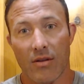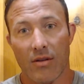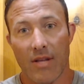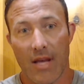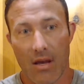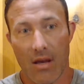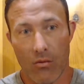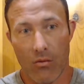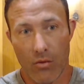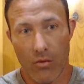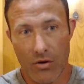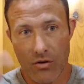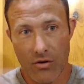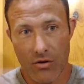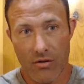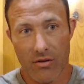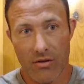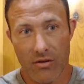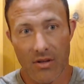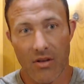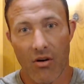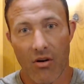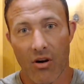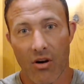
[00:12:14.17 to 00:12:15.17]
The, yeah, when you're
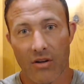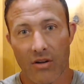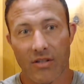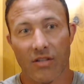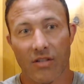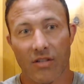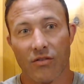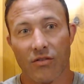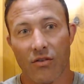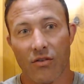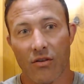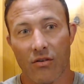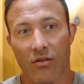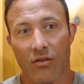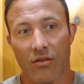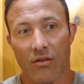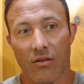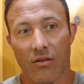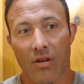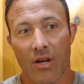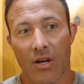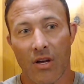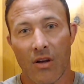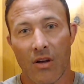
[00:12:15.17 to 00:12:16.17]
in the Arctic
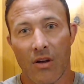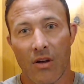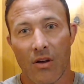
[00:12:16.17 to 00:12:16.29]
Circle